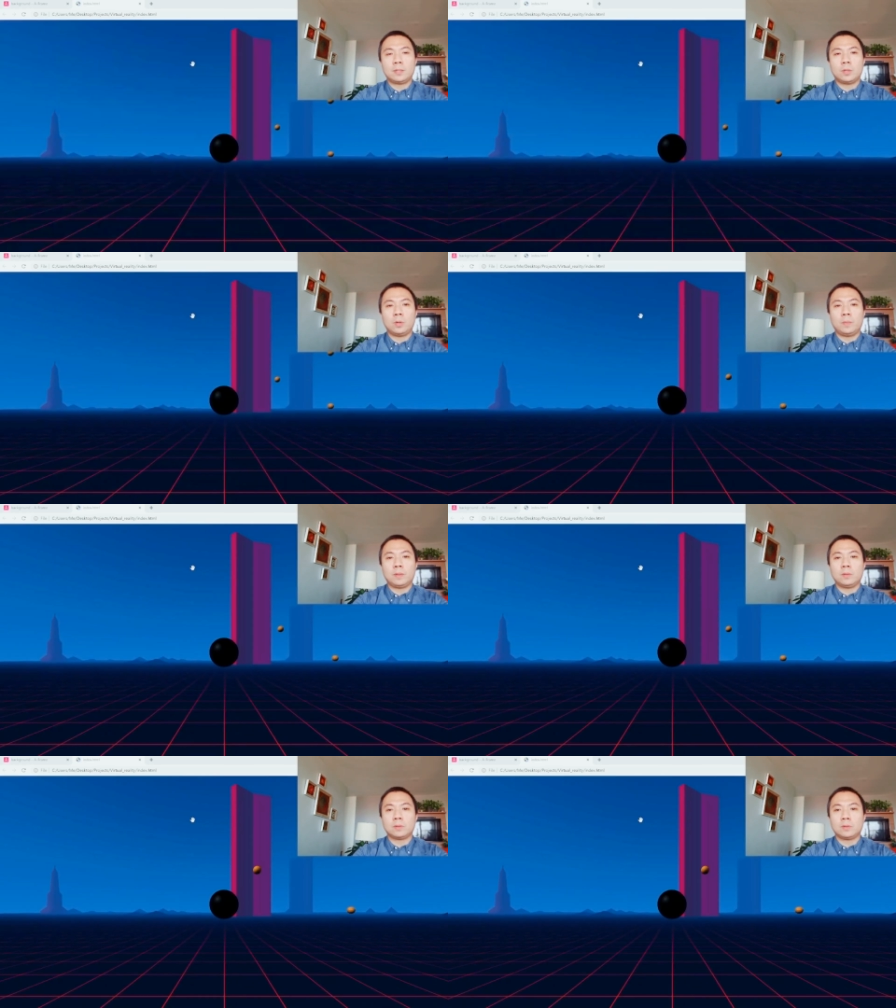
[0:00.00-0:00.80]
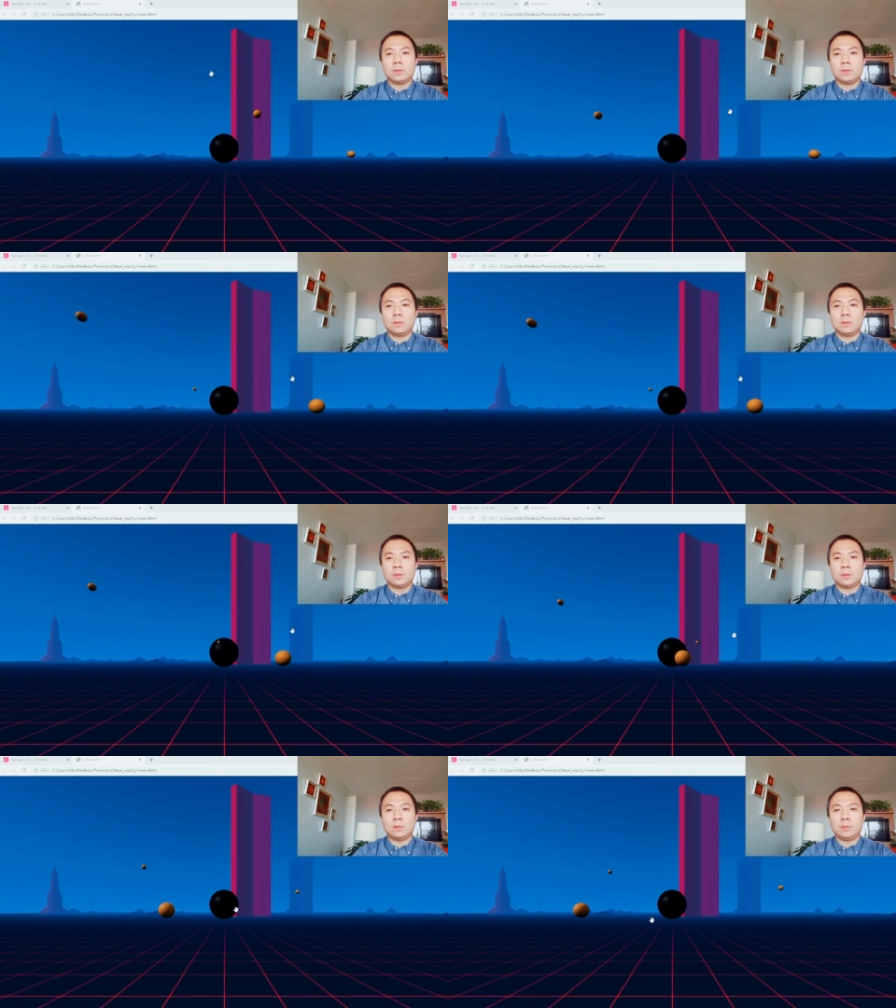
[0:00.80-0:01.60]
hope it looks good.
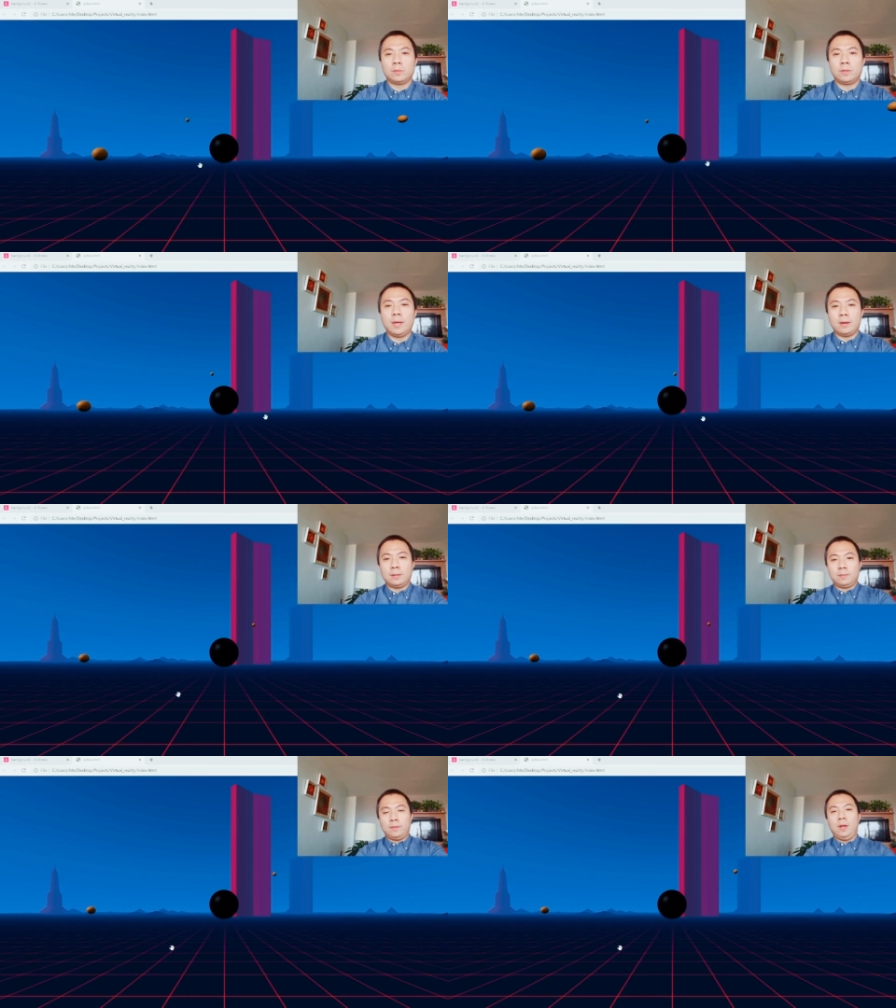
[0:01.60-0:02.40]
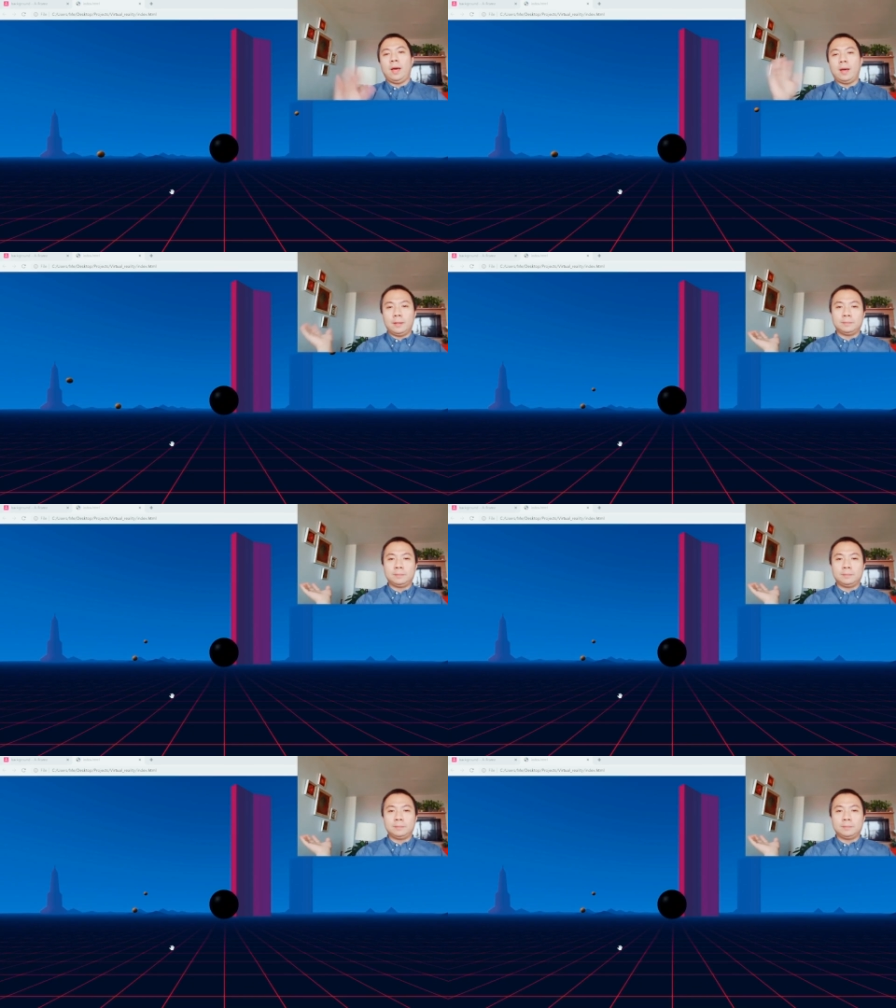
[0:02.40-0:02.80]
So there, voila.